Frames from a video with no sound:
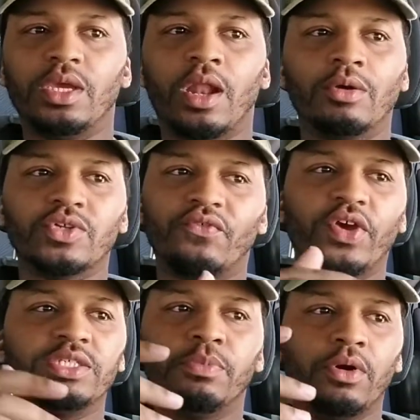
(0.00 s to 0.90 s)
I was on
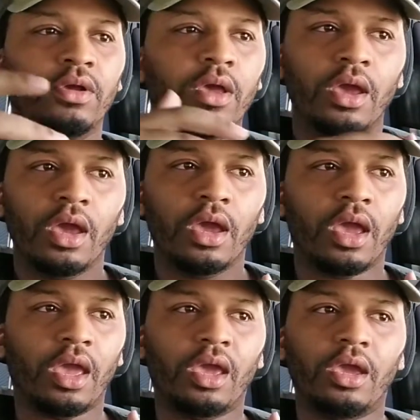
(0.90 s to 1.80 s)
Facebook,
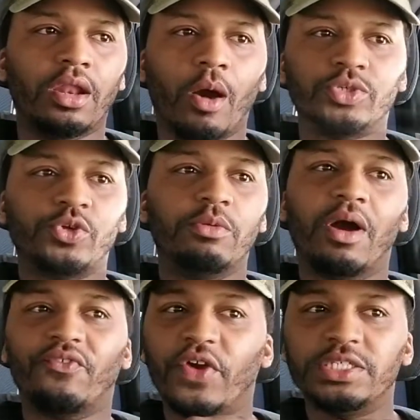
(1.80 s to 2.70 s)
and I was treating my
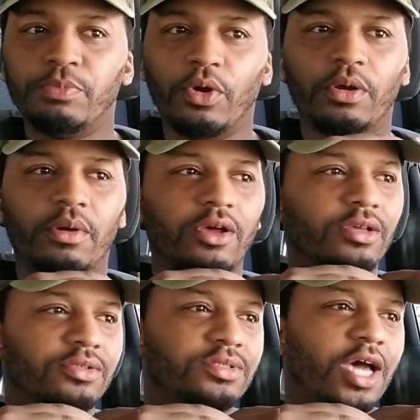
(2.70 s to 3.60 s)
Facebook
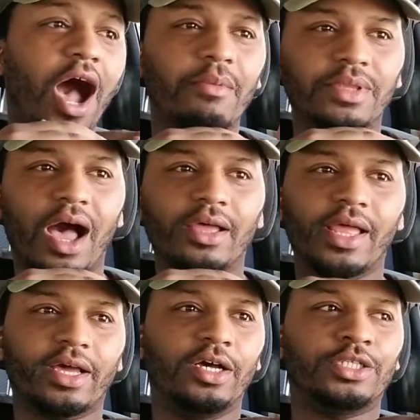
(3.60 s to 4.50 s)
timeline
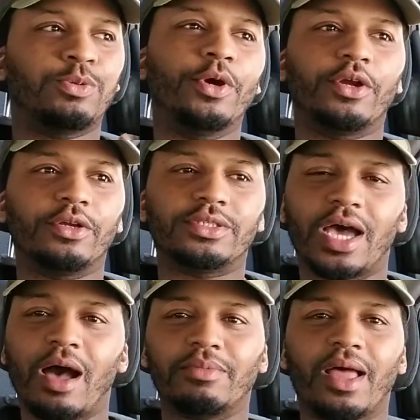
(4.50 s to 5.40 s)
like a Twitter
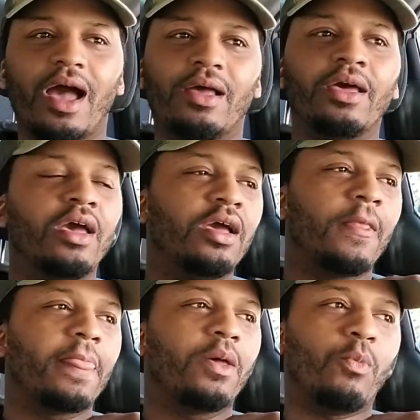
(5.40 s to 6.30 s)
timeline,
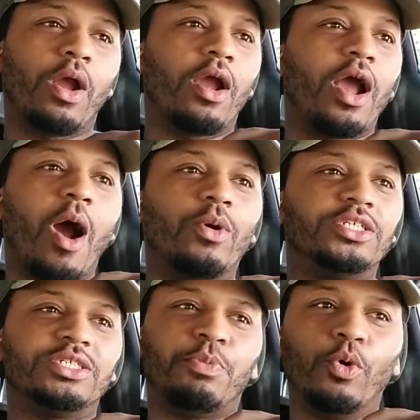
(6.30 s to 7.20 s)
where I would
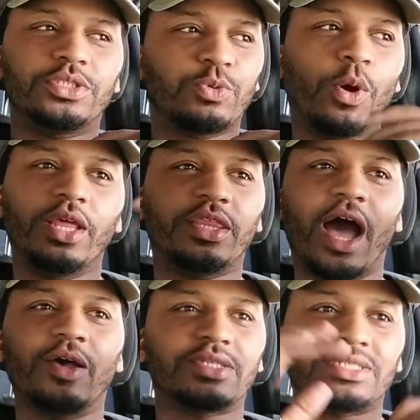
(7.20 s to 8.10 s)
just post
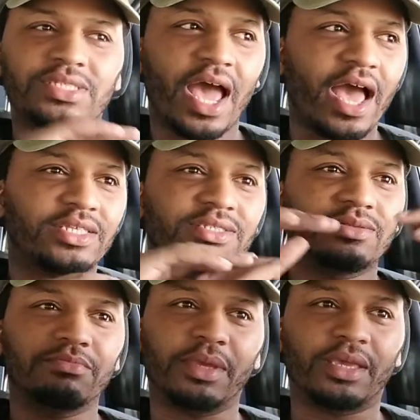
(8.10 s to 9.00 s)
20,000 stats
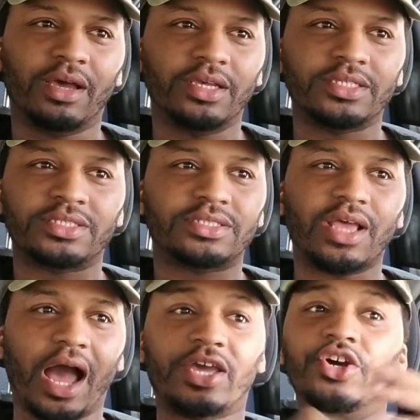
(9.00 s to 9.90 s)
because
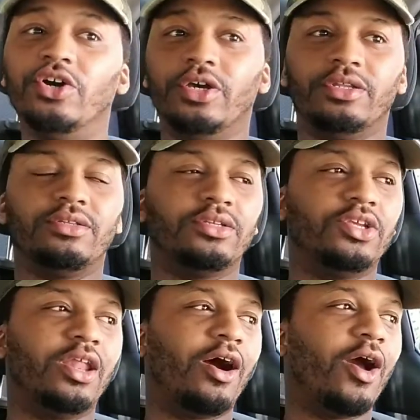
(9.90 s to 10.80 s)
I could, you
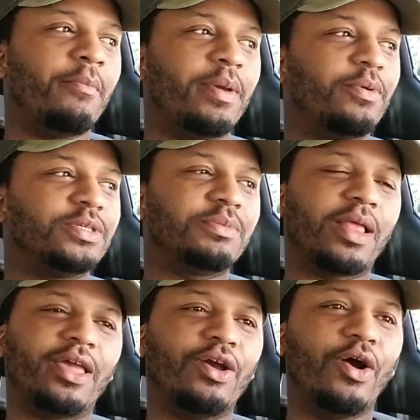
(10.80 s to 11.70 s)
know, and people used to be
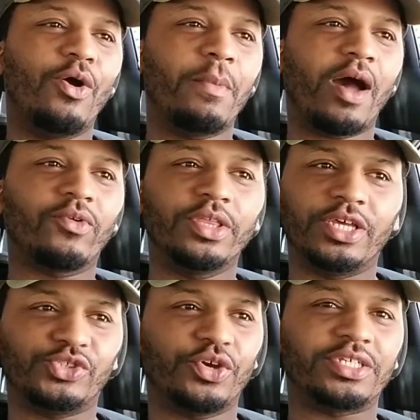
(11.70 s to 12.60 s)
like, yo, man, I really
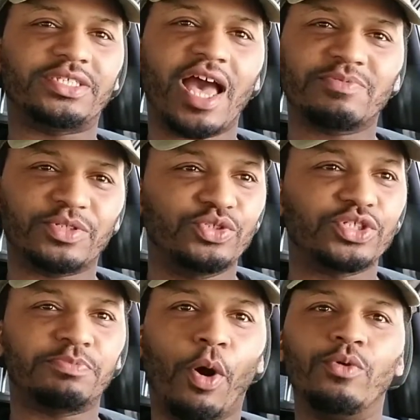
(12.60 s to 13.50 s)
enjoy your stats, but you
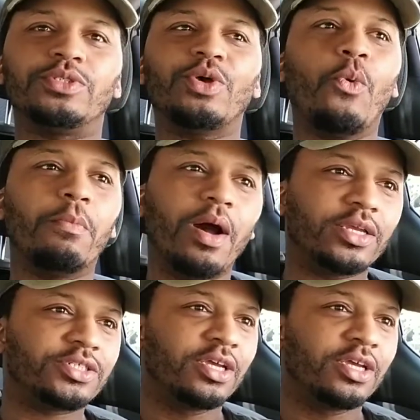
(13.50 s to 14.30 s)
just post so much.